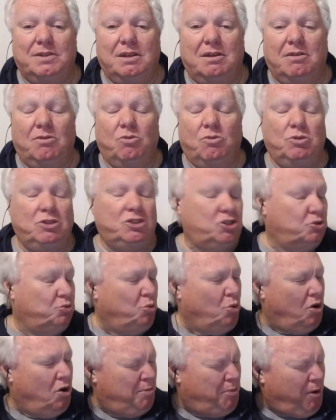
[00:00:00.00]
which is
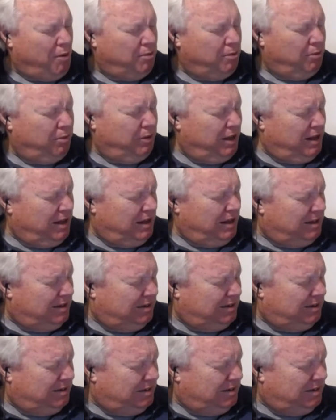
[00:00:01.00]
why probably,
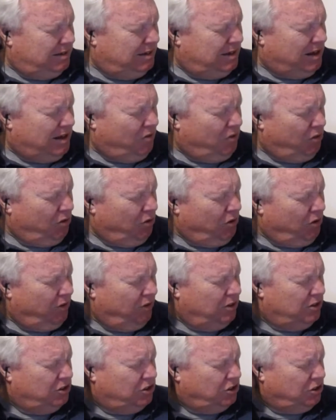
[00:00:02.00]
a lot of
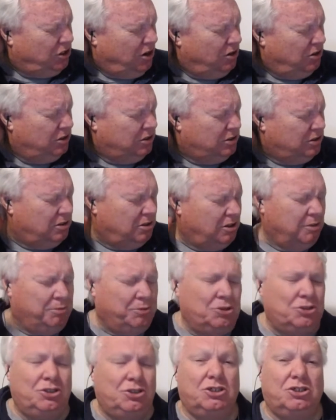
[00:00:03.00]
these shows, the
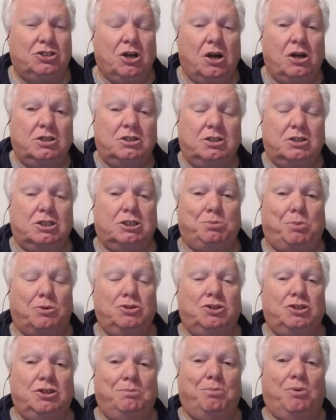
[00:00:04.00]
music shows, are
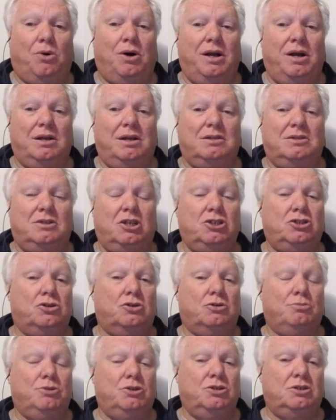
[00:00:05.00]
sponsored by
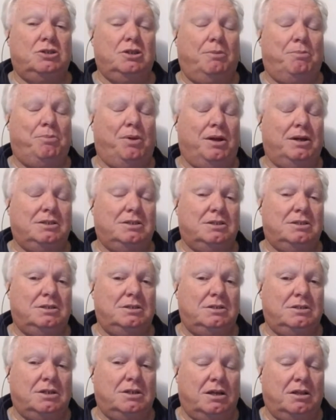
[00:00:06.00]
digital music places.
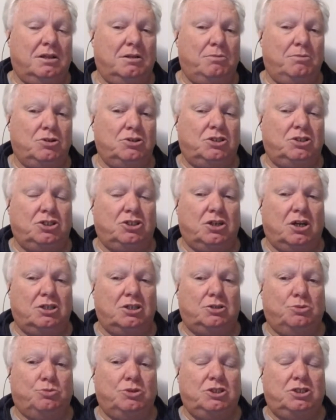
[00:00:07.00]
The music shows
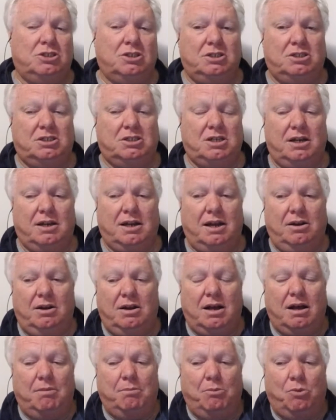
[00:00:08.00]
that see Saturday
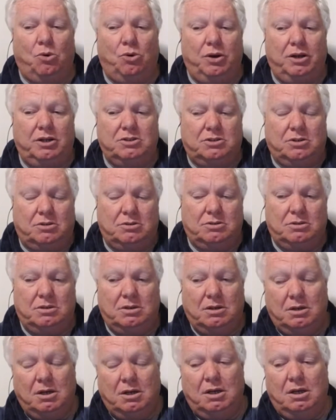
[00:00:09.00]
mornings on
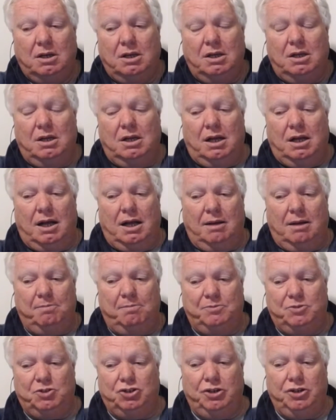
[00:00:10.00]

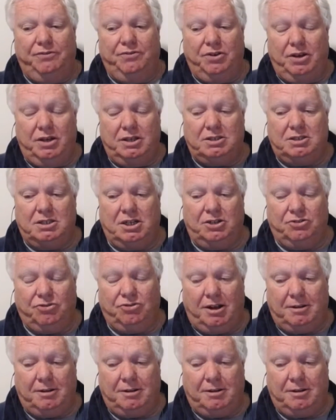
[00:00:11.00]
TV, etc.